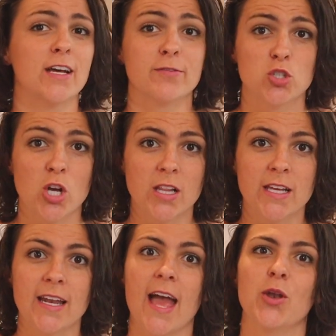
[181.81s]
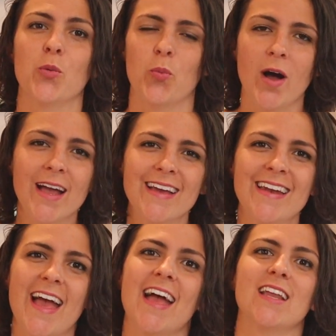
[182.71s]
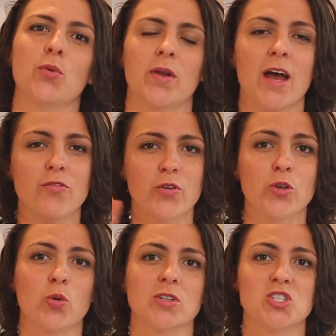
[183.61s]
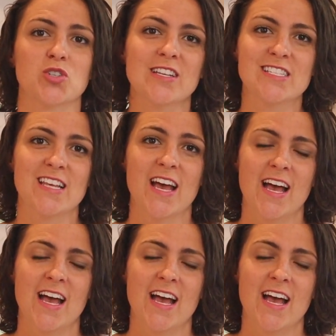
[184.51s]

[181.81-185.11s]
of chocolate and wine and whatever your stress